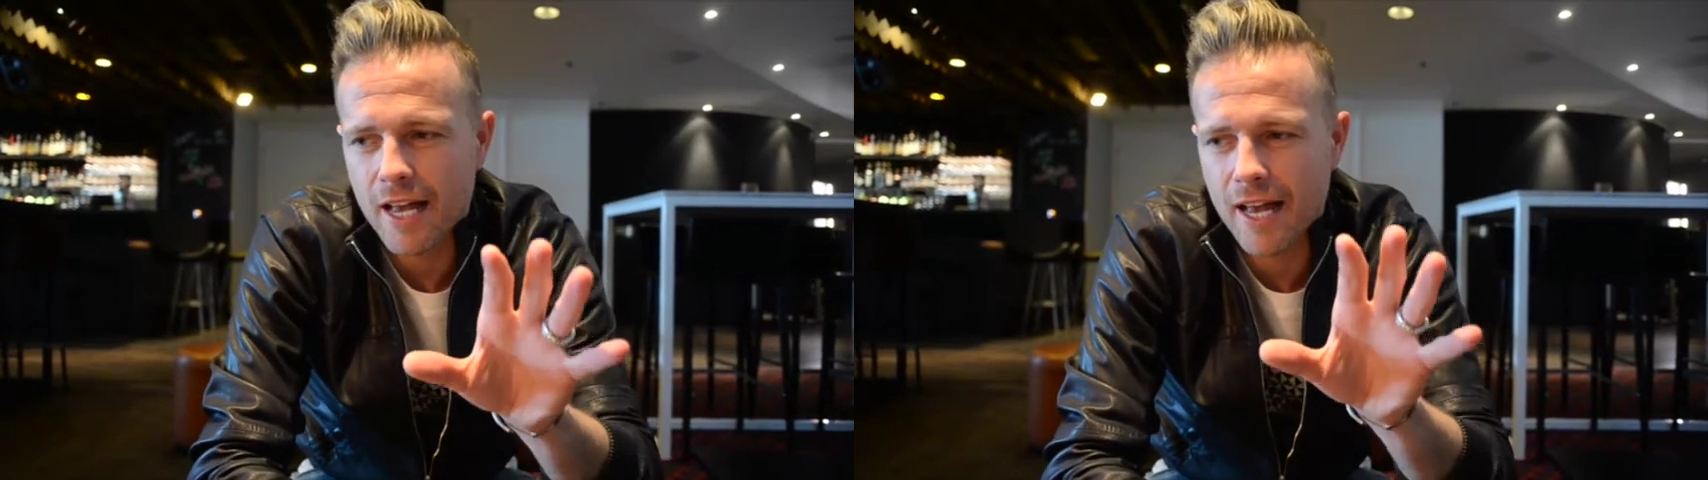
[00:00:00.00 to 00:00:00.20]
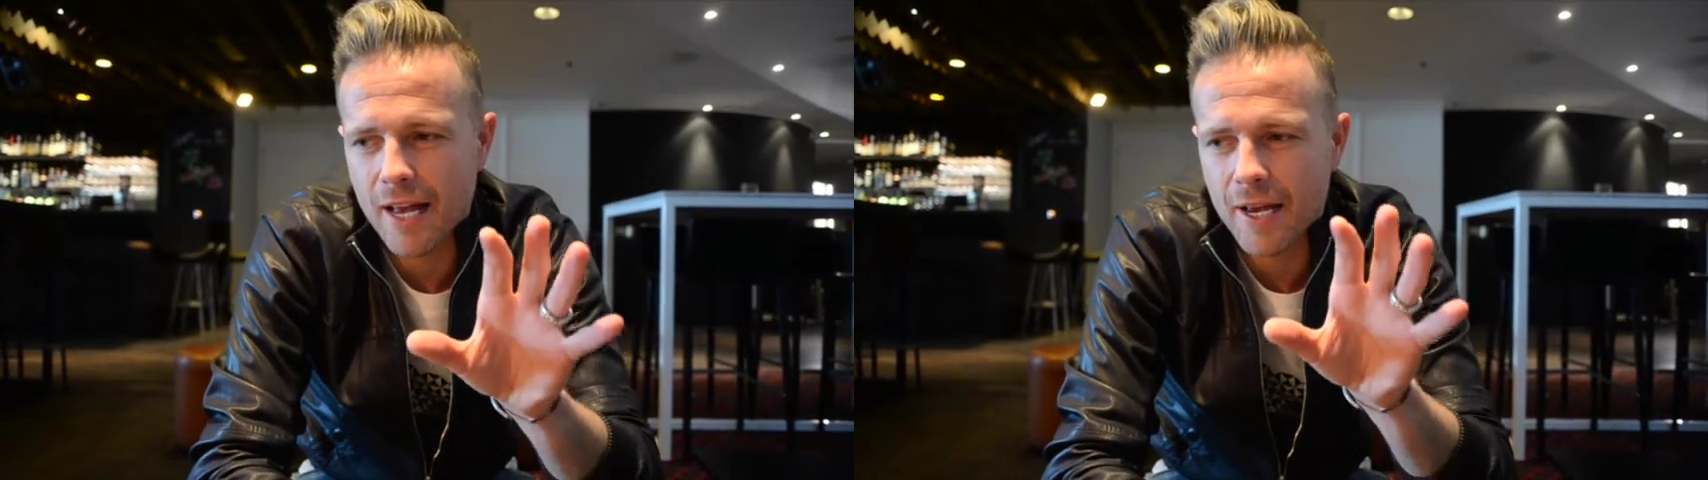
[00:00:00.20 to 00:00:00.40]

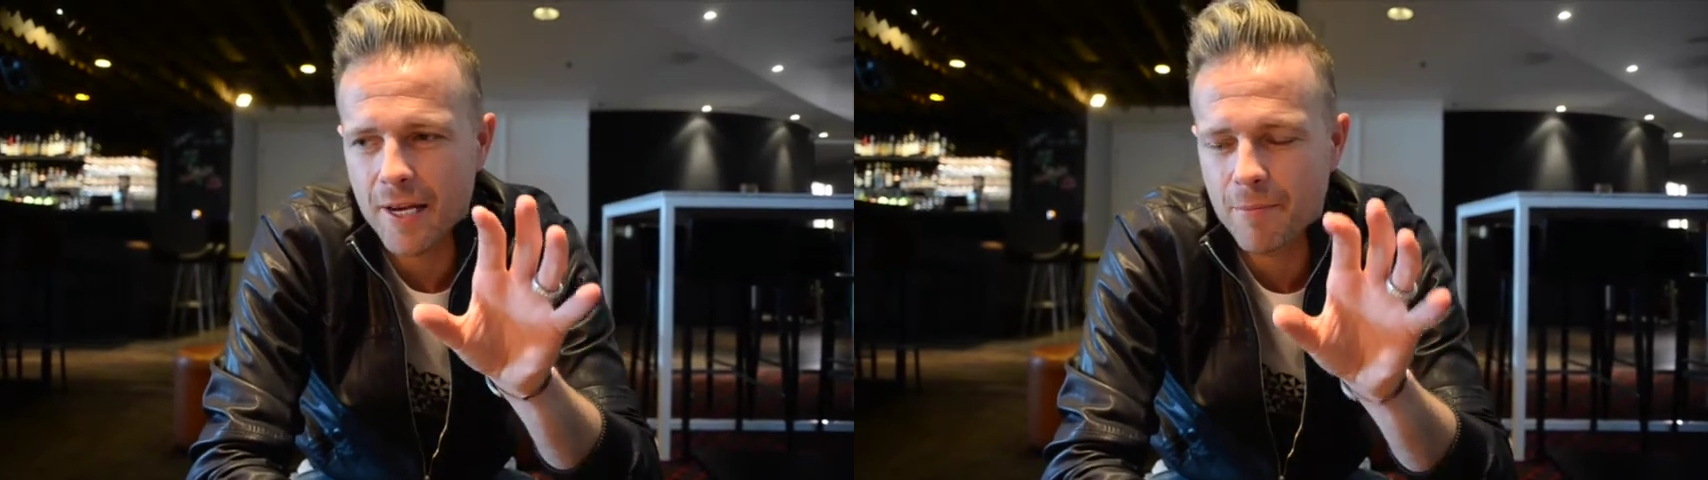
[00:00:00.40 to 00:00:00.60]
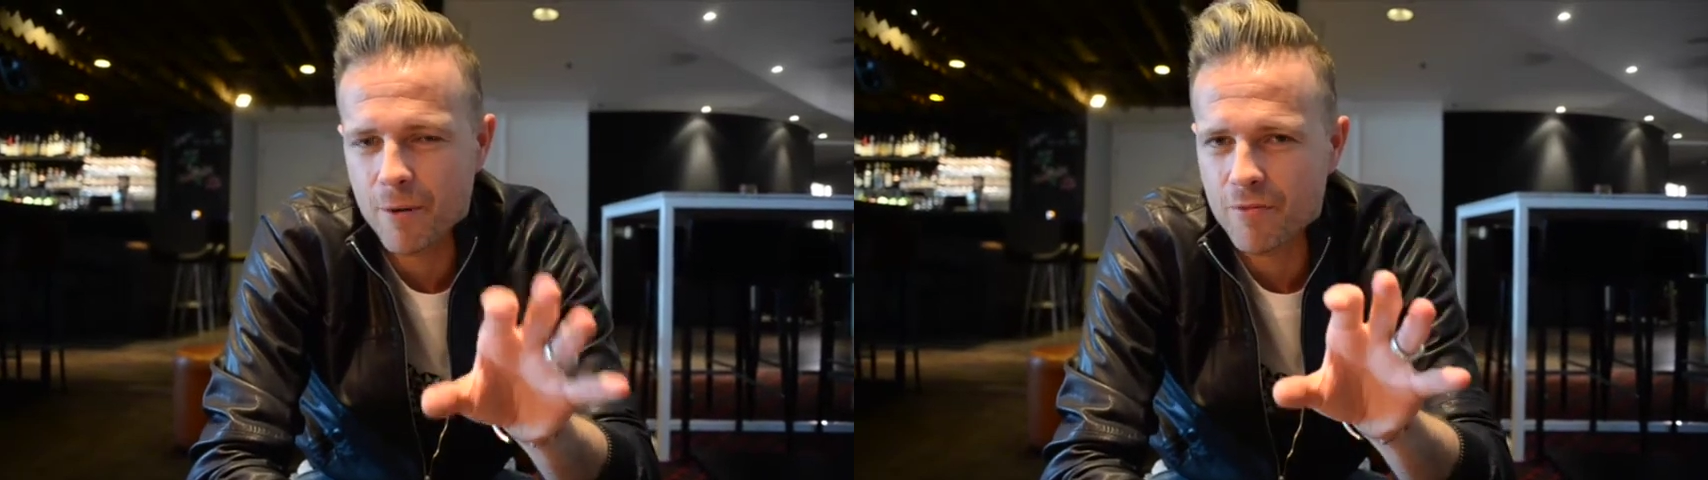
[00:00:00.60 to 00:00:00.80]

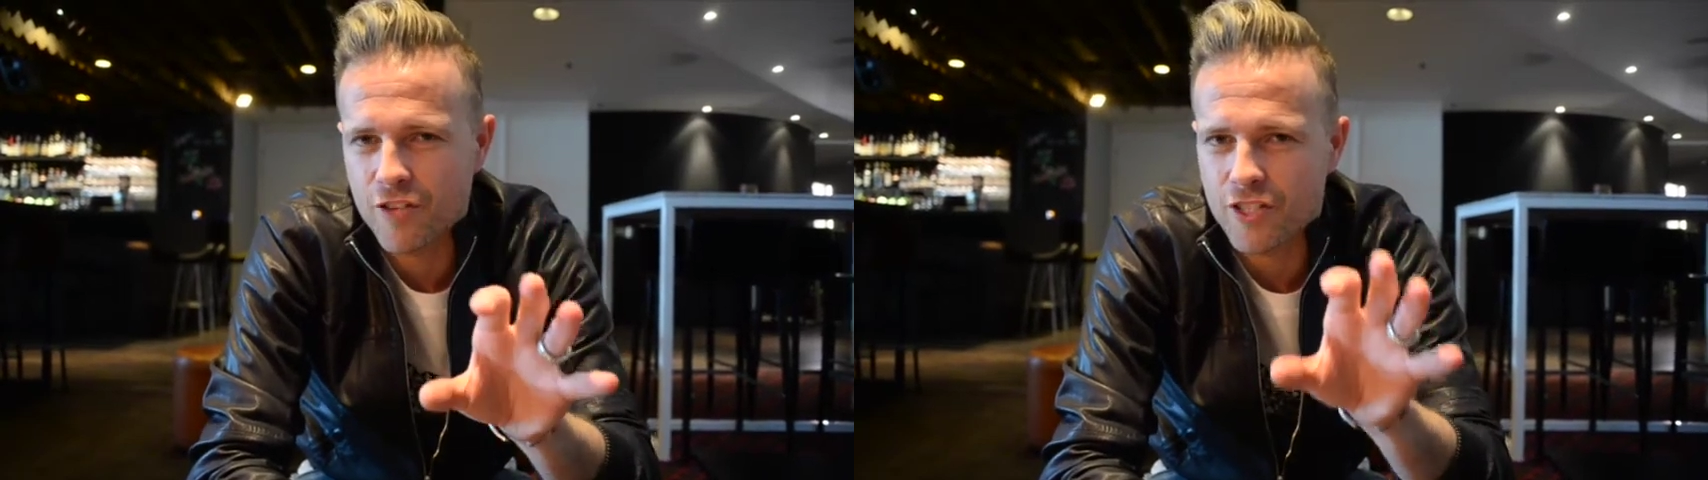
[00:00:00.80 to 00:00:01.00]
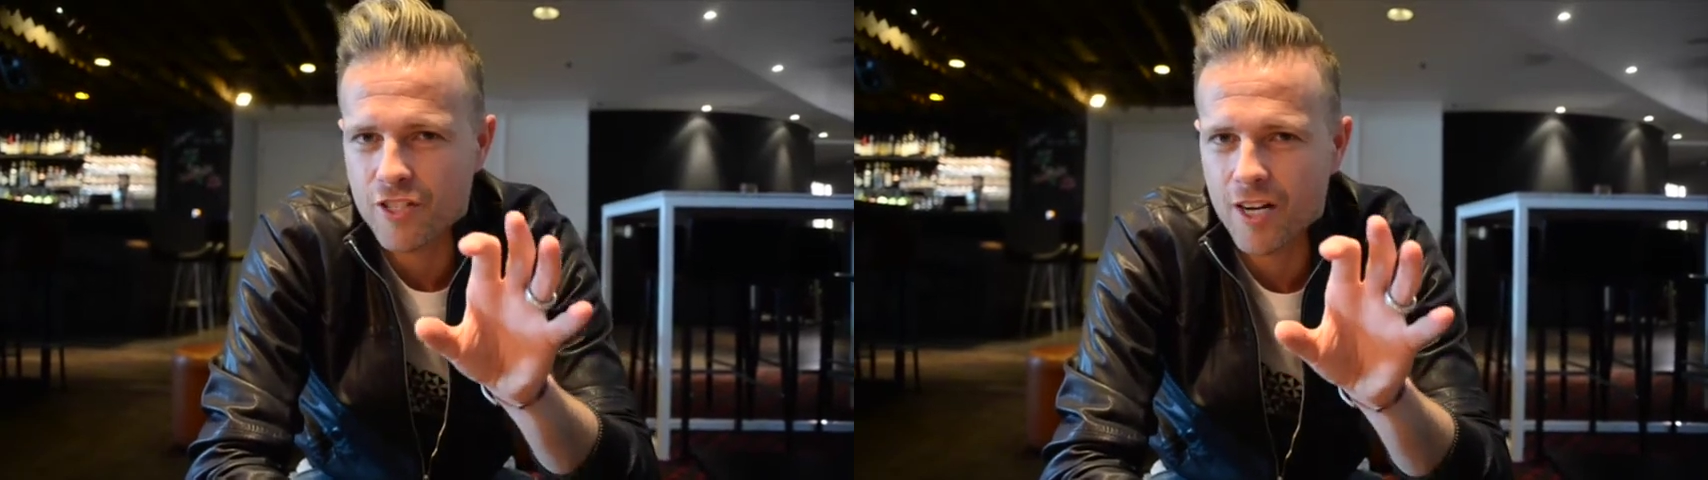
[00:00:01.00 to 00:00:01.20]

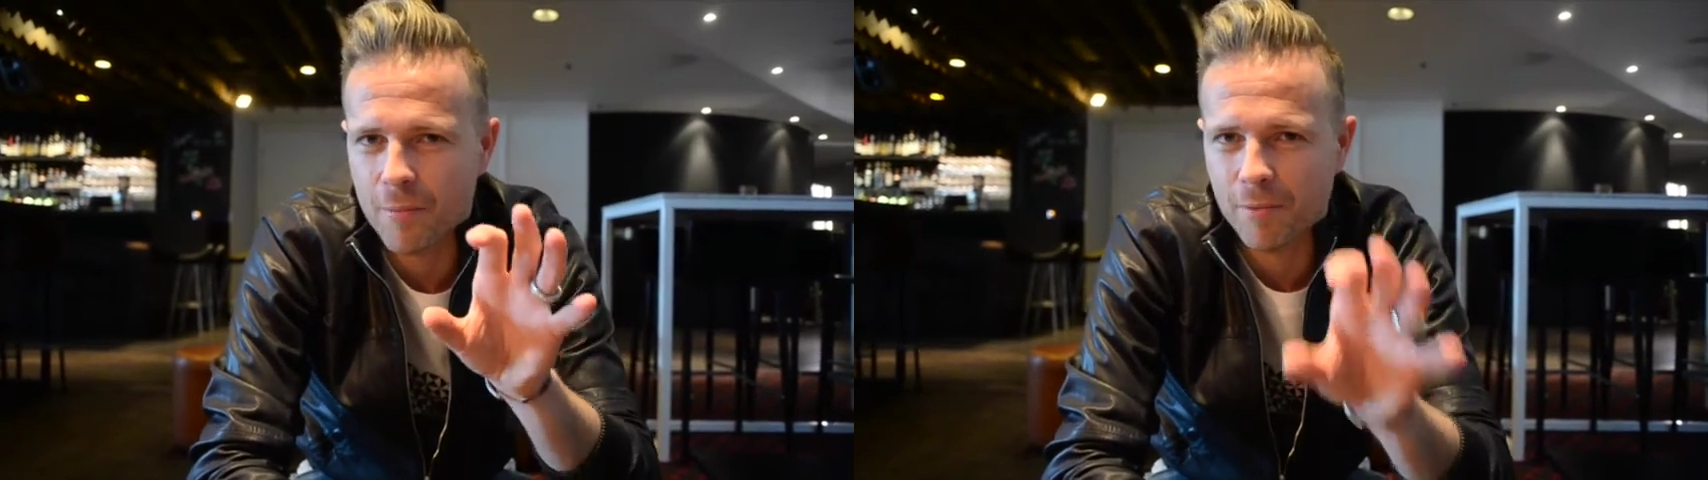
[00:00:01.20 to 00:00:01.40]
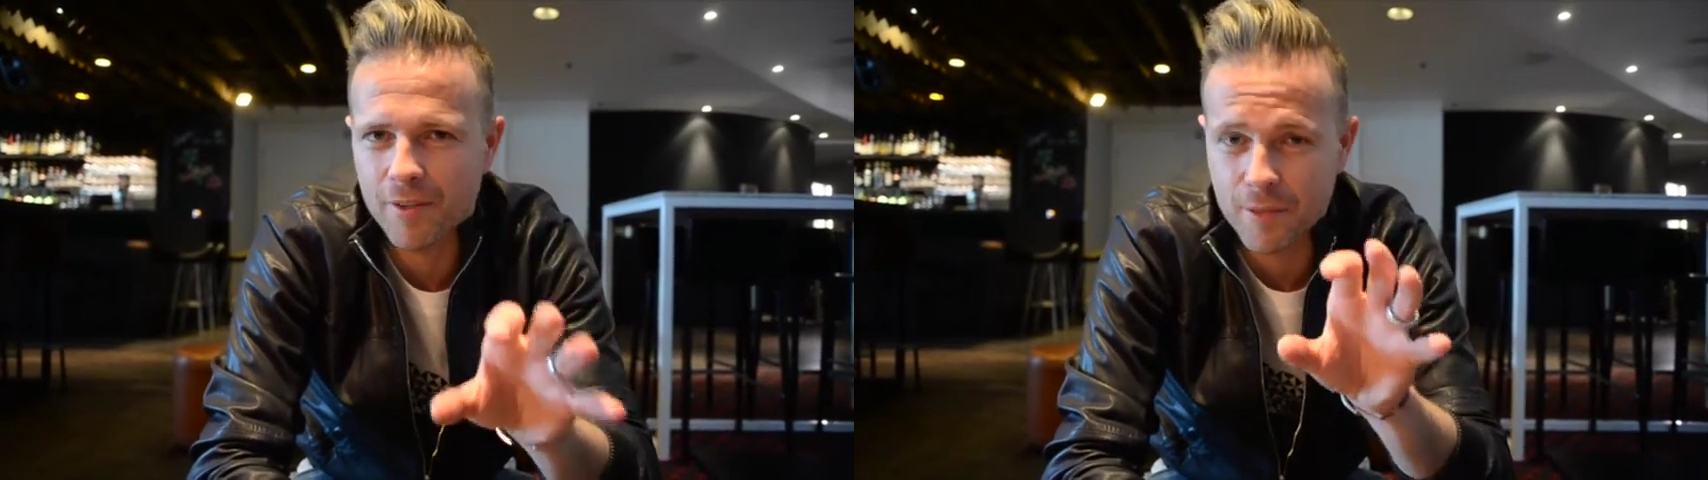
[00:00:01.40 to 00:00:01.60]

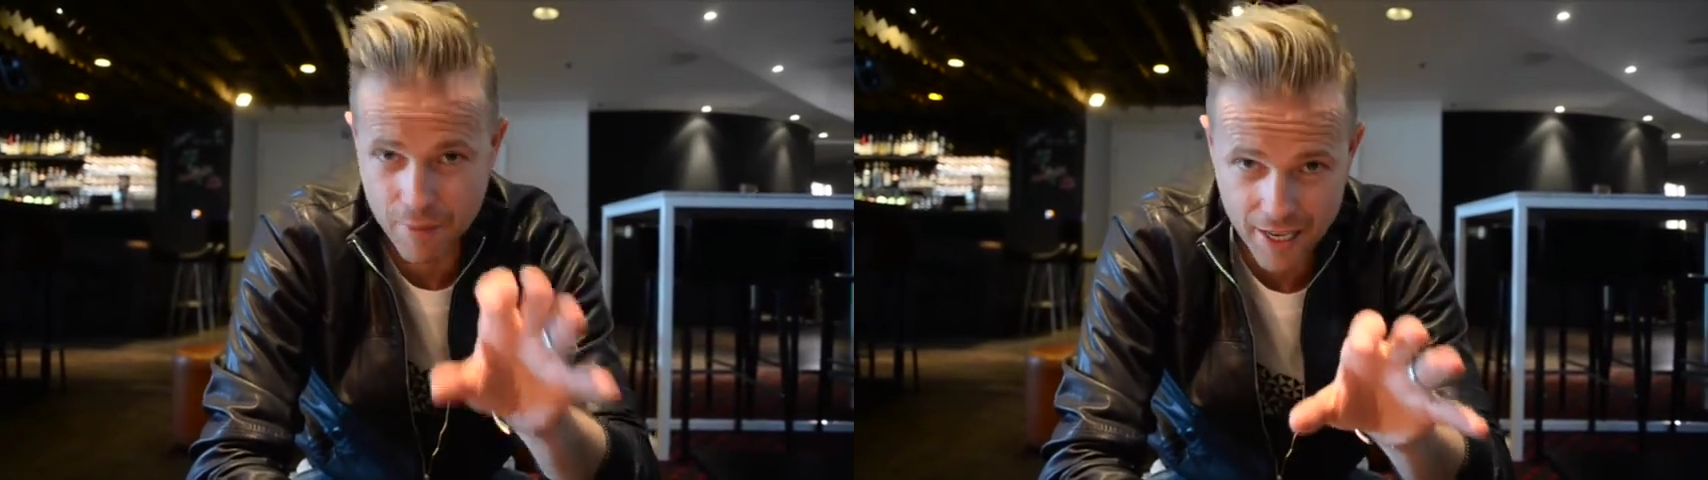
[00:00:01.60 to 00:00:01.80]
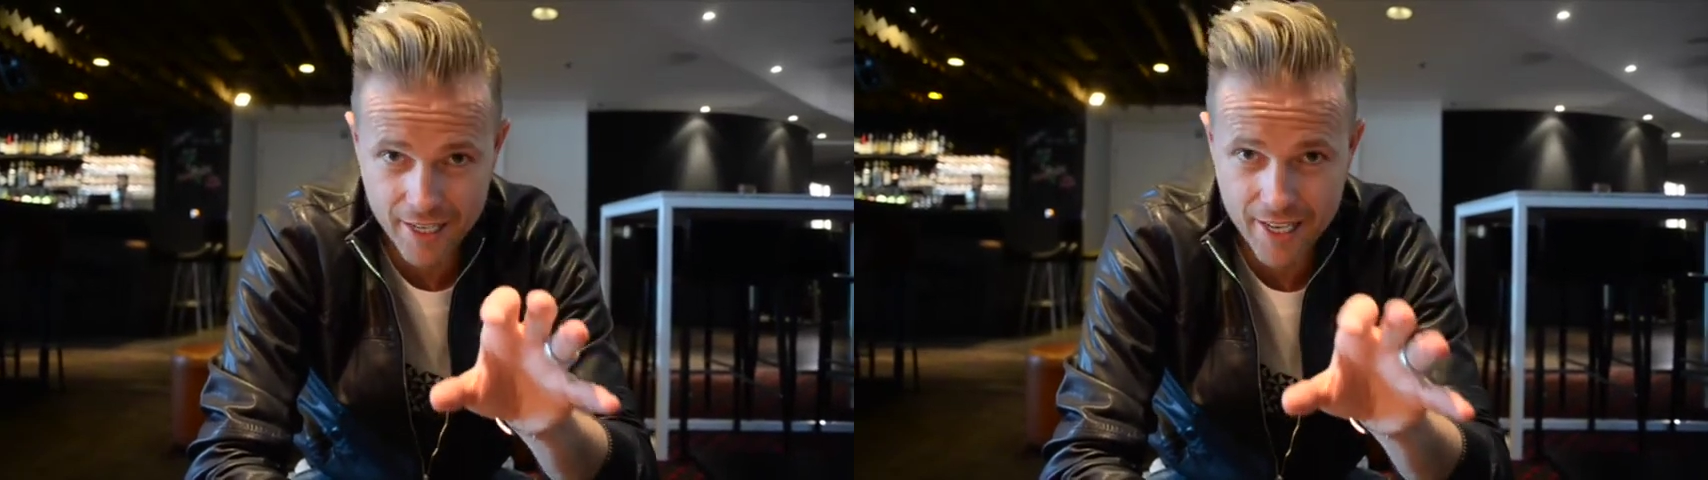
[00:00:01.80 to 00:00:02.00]
Ibrahimovic is
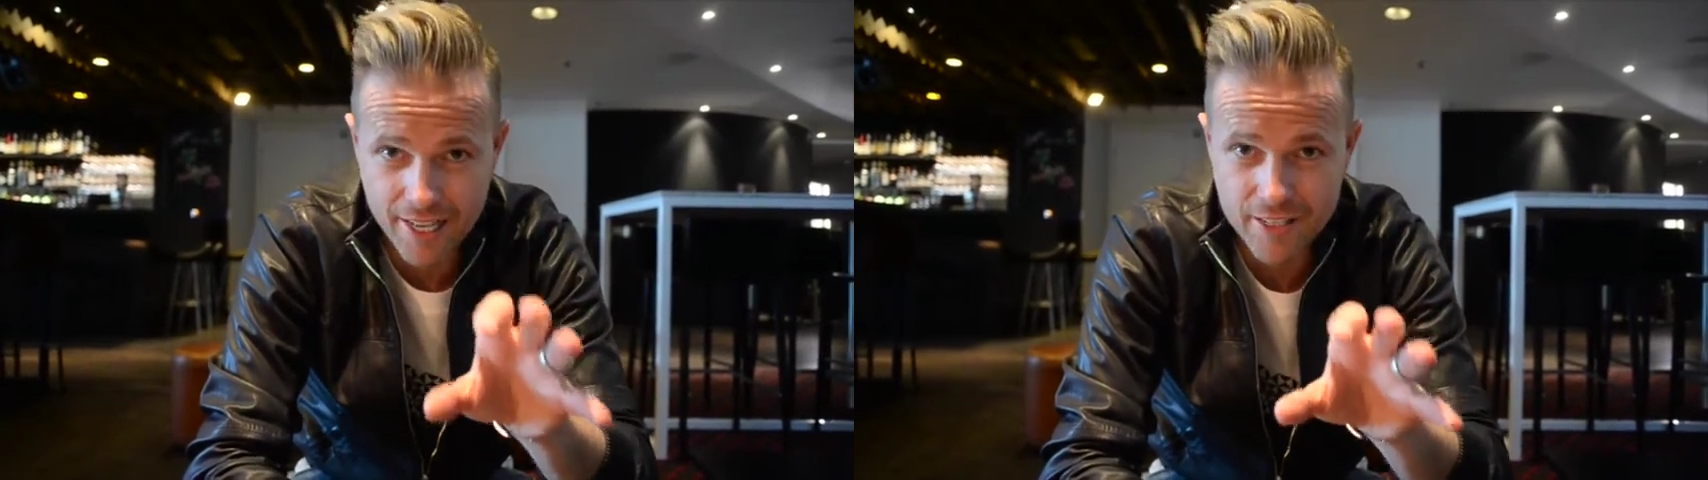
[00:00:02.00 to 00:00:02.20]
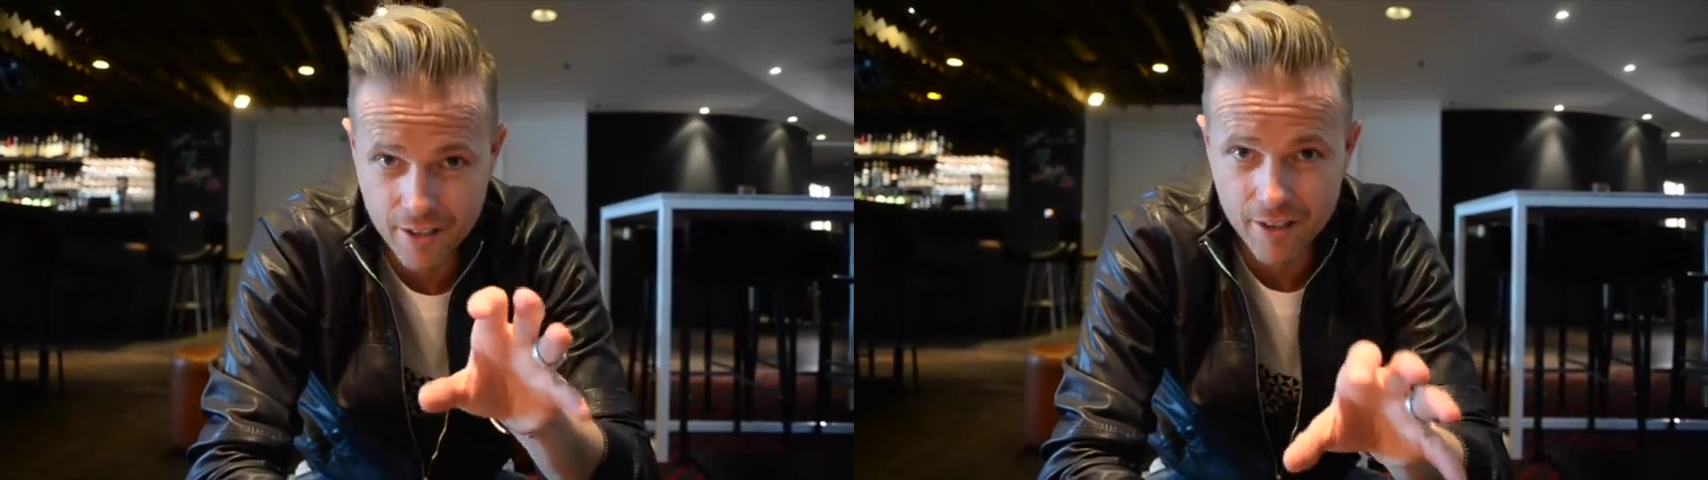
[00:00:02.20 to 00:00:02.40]
playing against